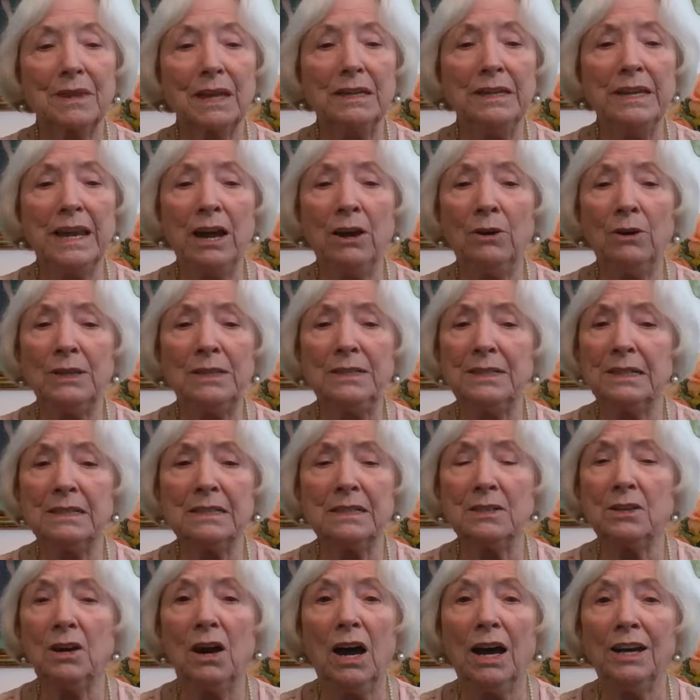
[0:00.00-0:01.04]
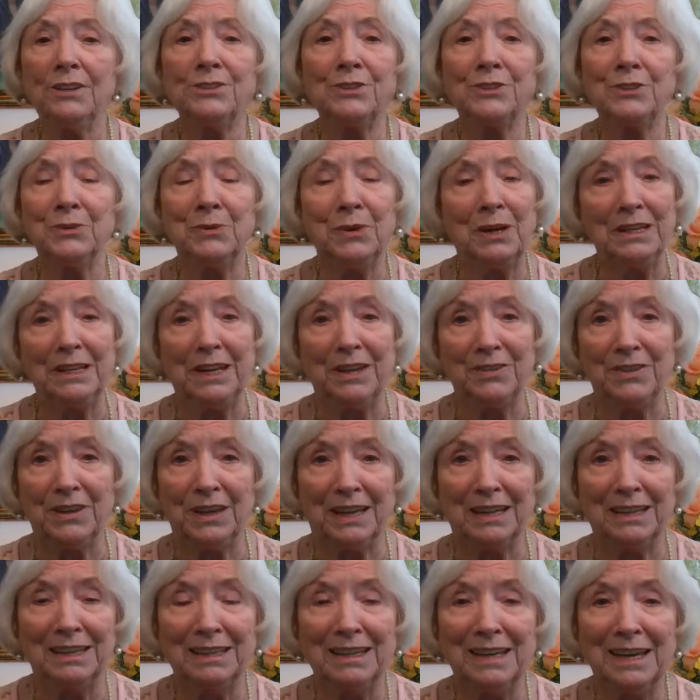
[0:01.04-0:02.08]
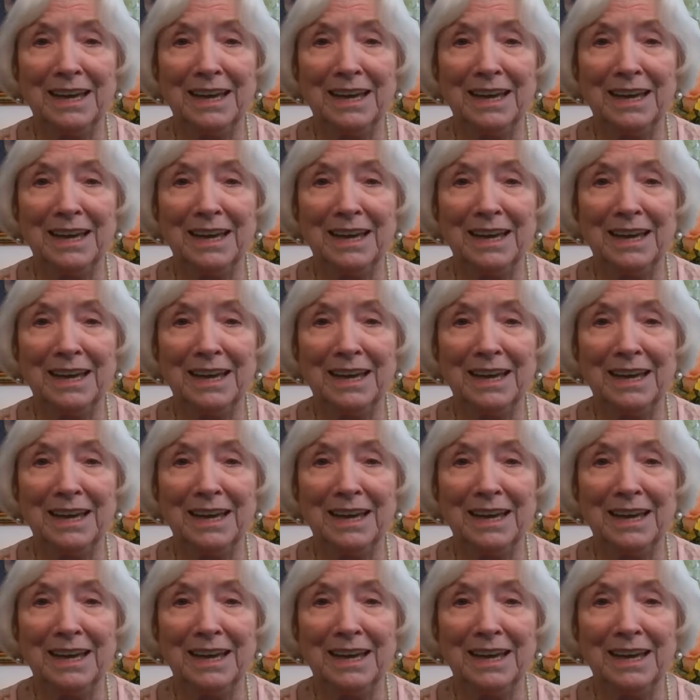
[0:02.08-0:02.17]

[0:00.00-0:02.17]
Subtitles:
Now, it doesn't cost you anything.